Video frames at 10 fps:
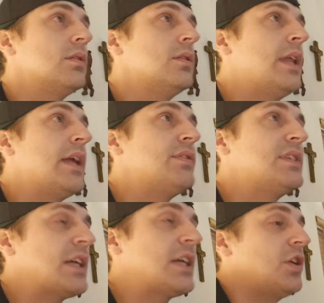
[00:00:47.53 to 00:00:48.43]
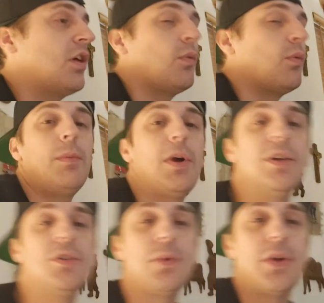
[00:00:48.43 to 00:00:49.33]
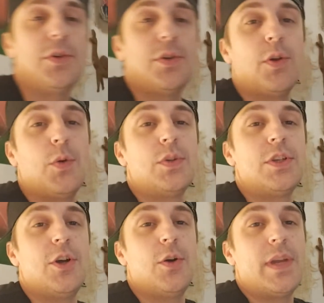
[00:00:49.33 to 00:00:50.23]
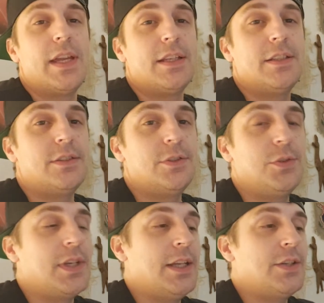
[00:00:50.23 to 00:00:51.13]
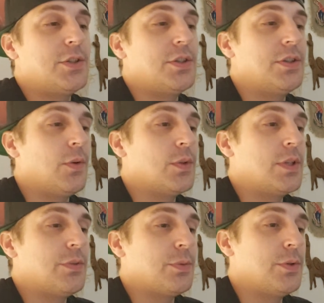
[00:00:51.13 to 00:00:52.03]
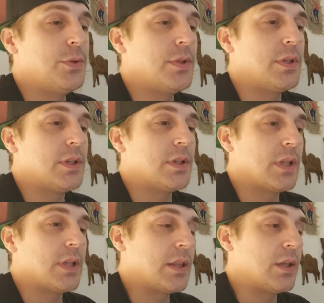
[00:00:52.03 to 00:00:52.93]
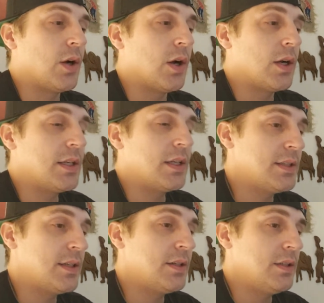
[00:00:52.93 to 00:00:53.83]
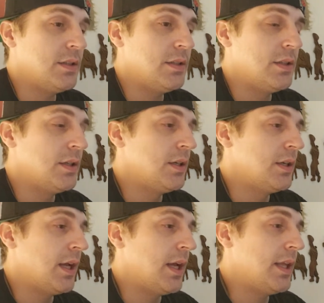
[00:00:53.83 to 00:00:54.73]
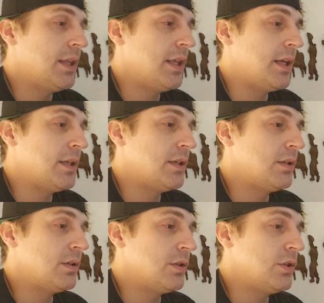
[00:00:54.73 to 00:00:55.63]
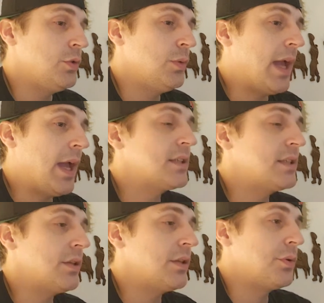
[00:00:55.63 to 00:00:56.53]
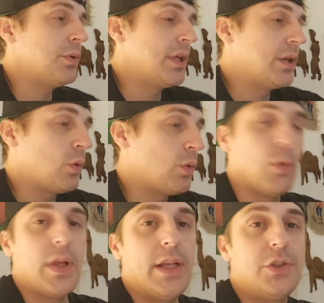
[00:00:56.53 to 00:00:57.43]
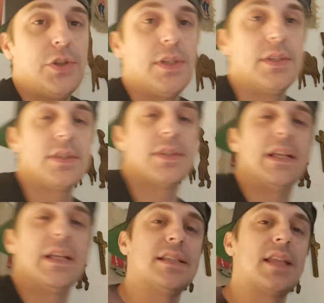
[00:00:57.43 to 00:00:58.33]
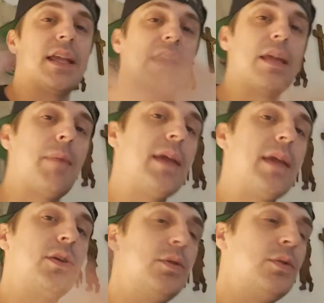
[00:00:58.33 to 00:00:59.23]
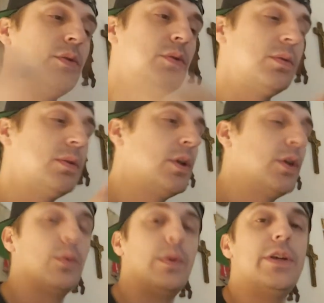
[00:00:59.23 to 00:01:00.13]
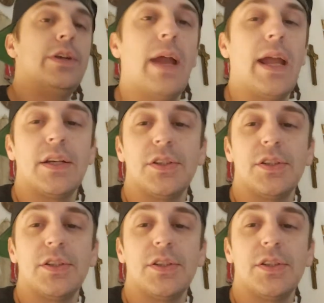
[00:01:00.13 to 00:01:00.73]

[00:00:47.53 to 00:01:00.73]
they've sectioned off Walmart to where you can only go in, you can enter only through the gardening center, and then you exit through the normal entrance, and it's like they make you redirect so